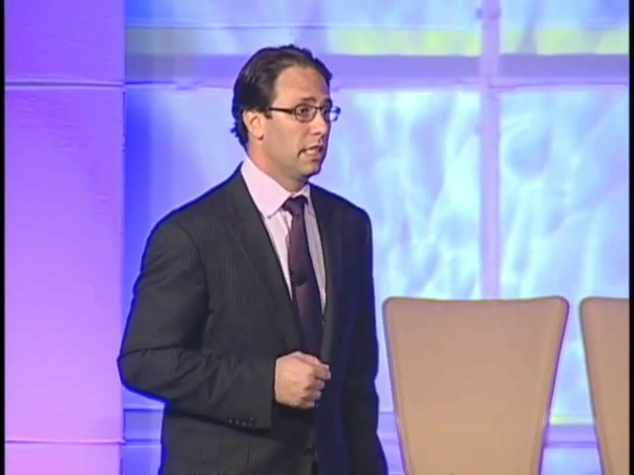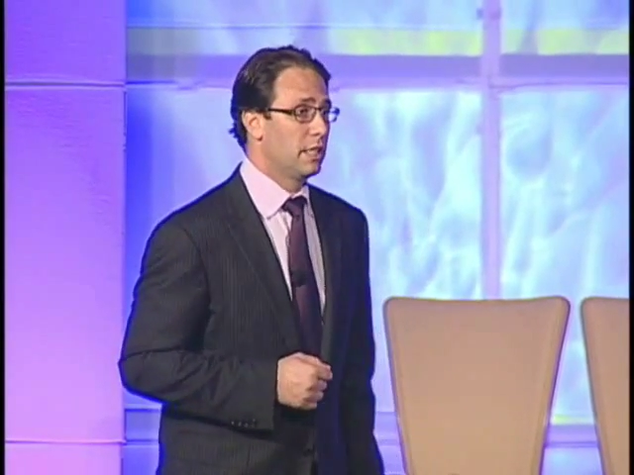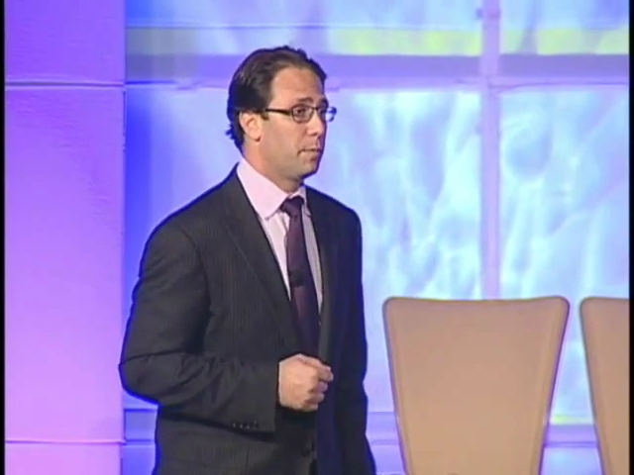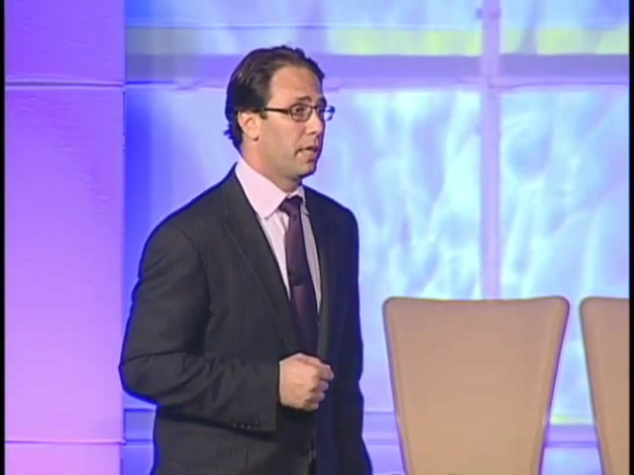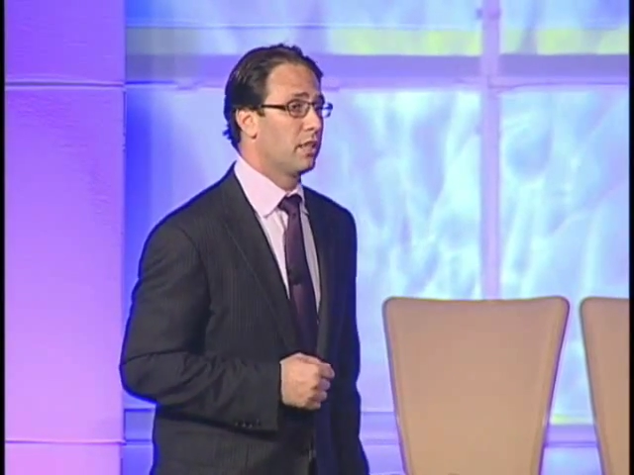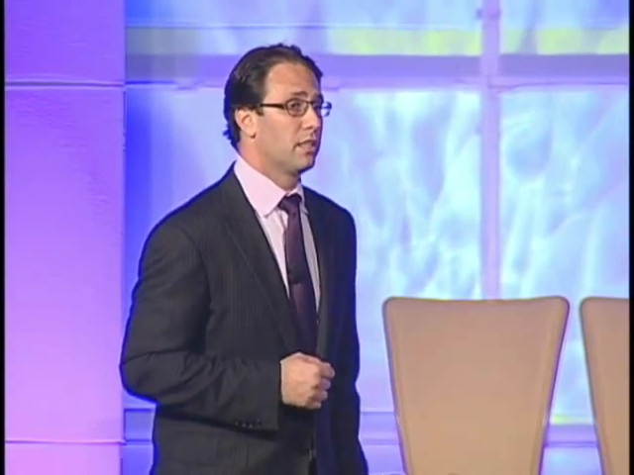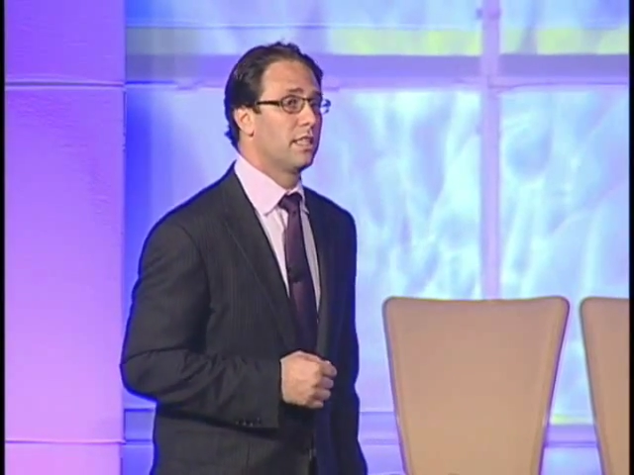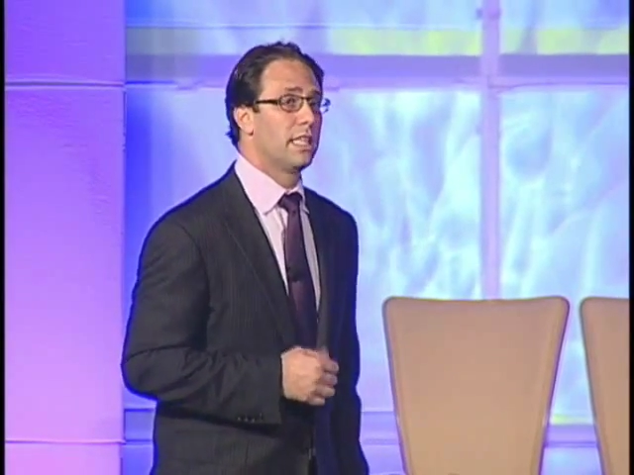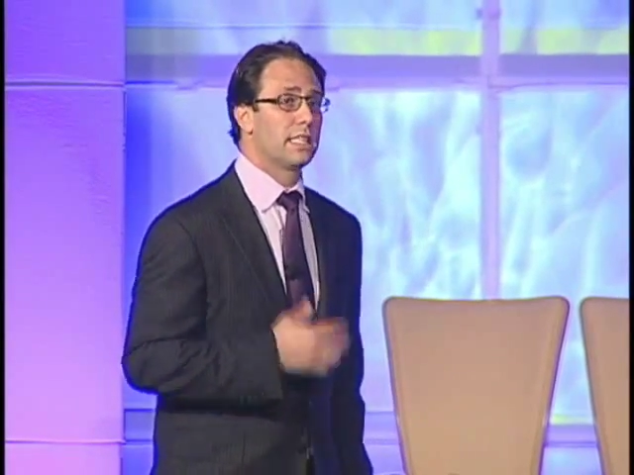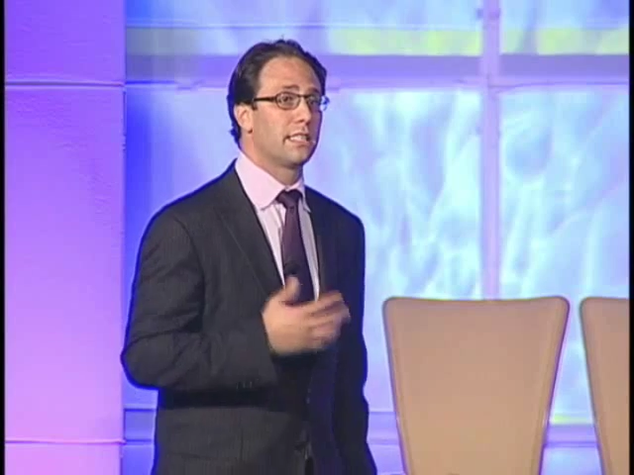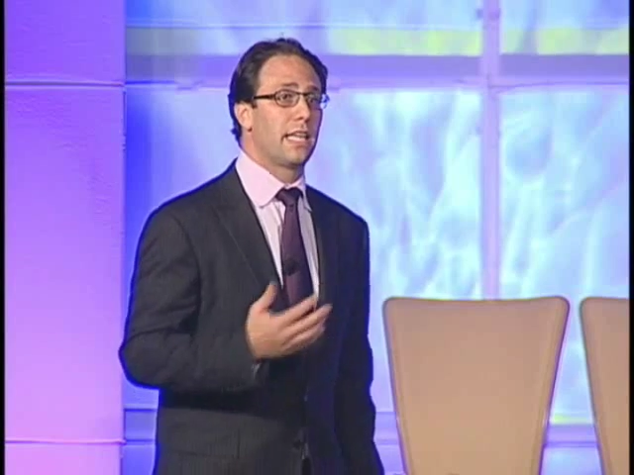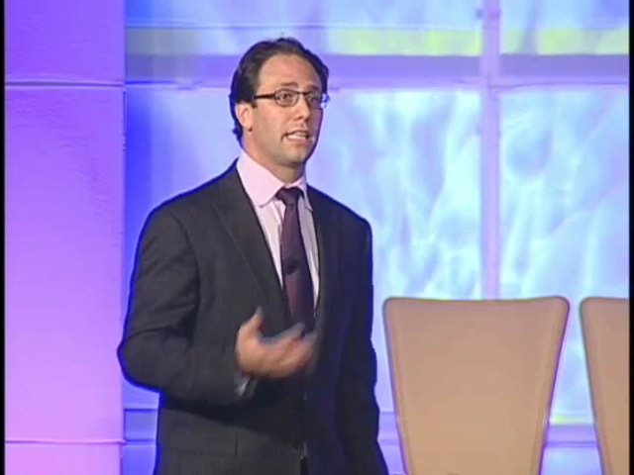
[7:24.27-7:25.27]
is because in
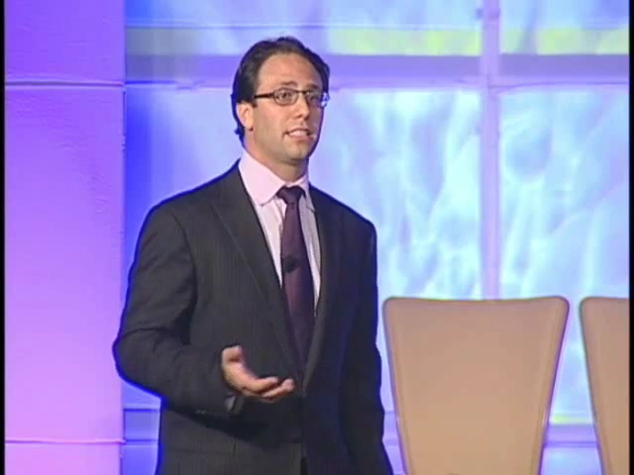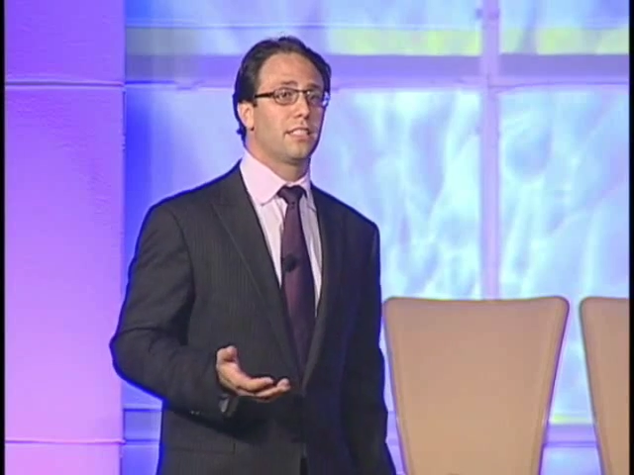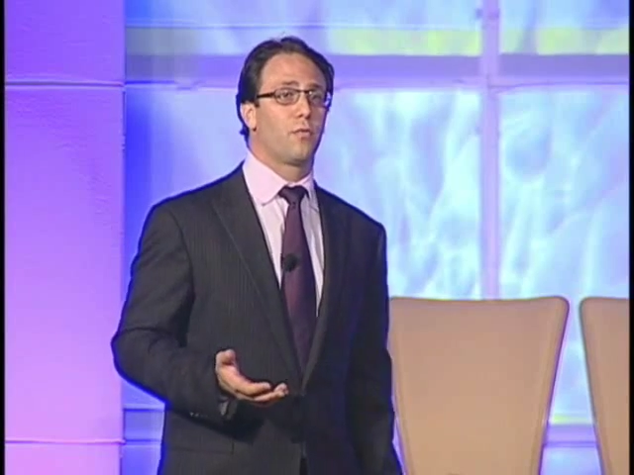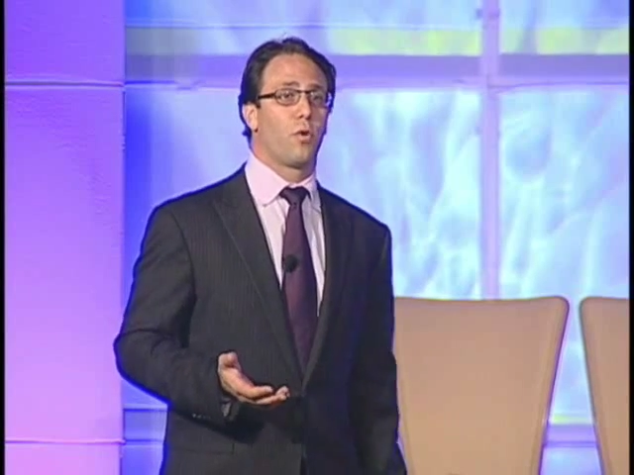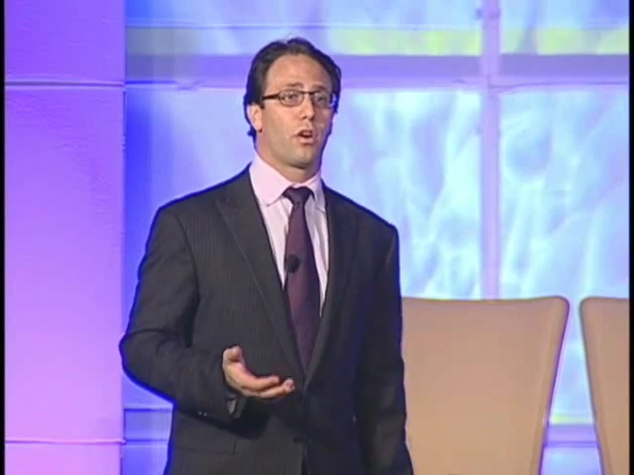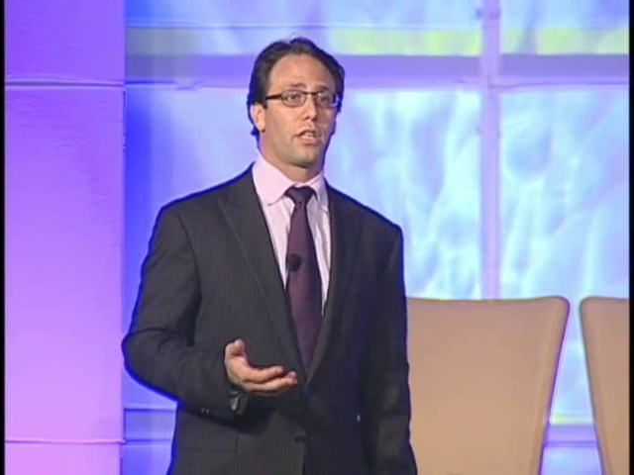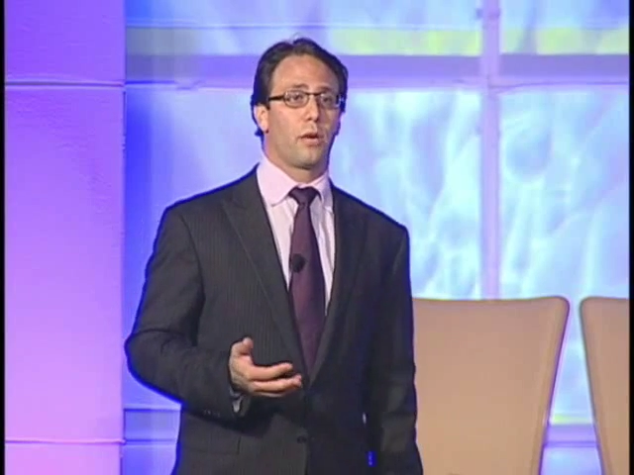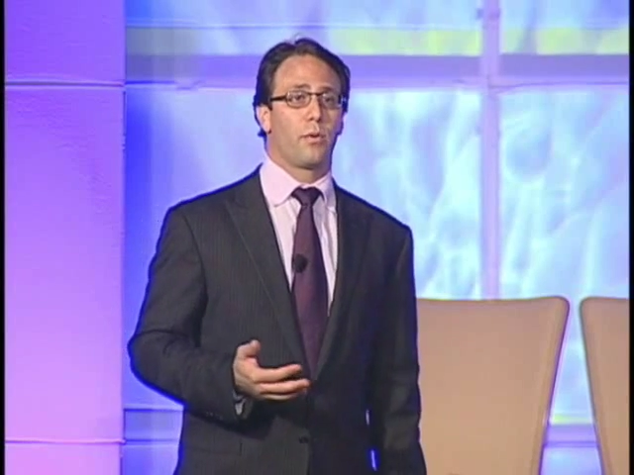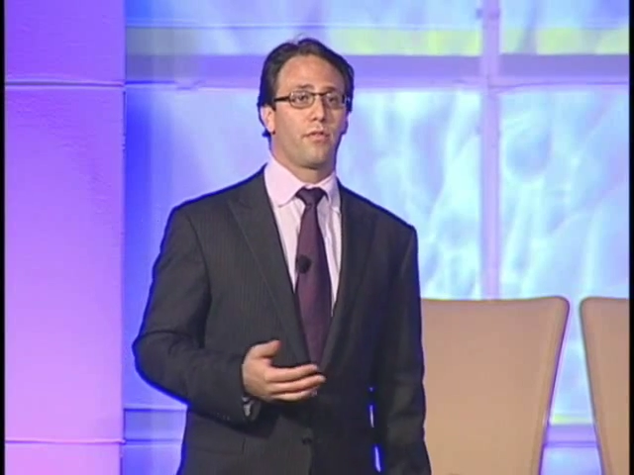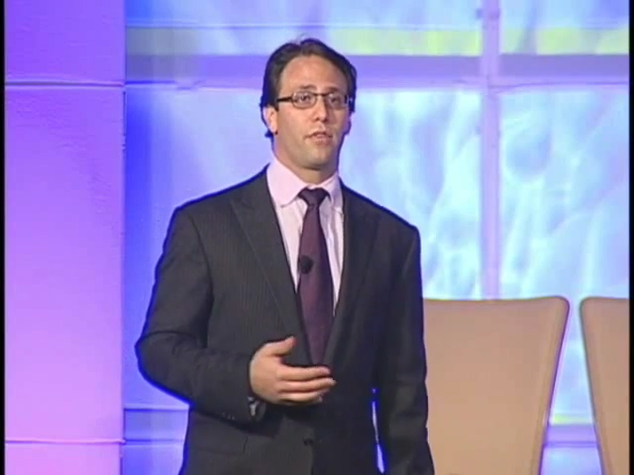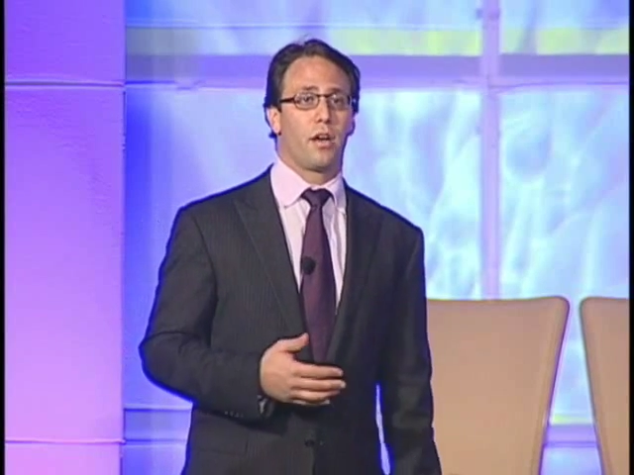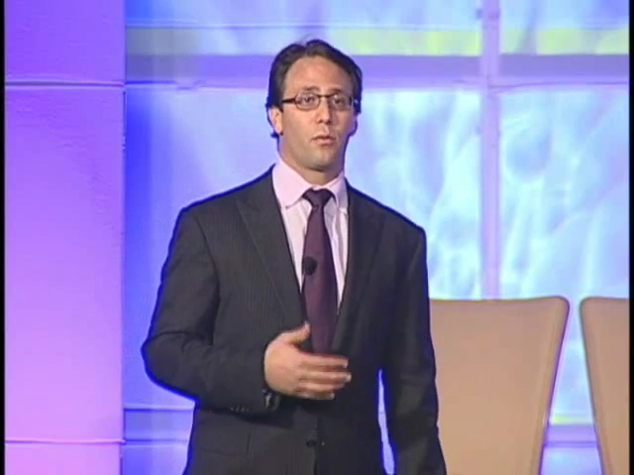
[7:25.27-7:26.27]
extensive work that
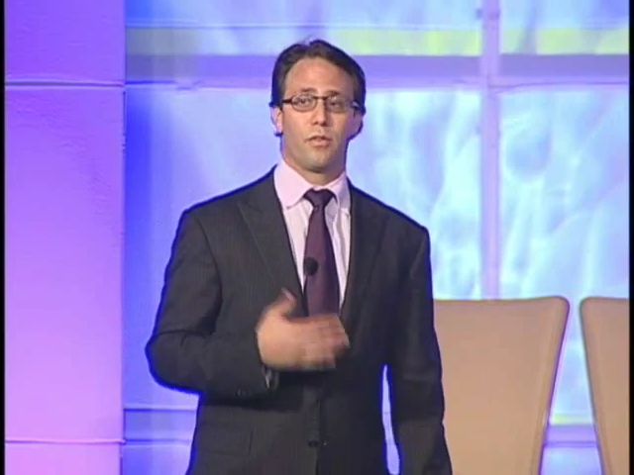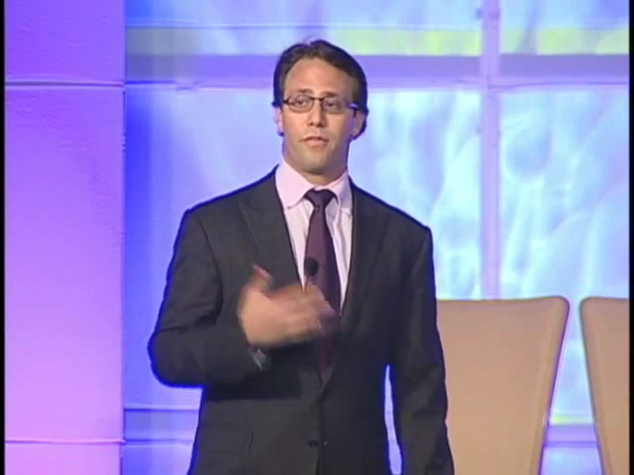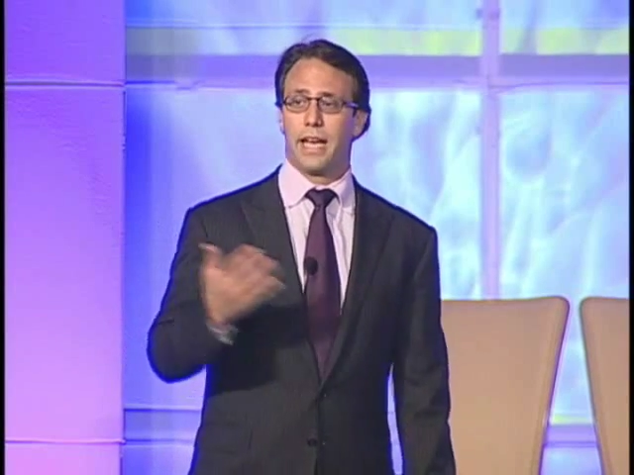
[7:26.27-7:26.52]
we've done with